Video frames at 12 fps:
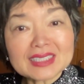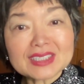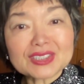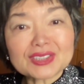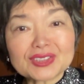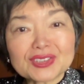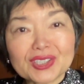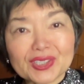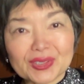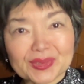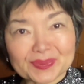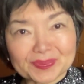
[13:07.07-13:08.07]

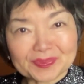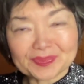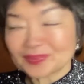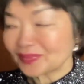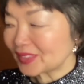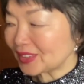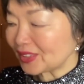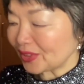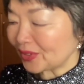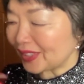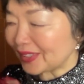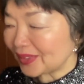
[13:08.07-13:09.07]
circular.
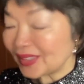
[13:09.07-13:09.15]
Circular.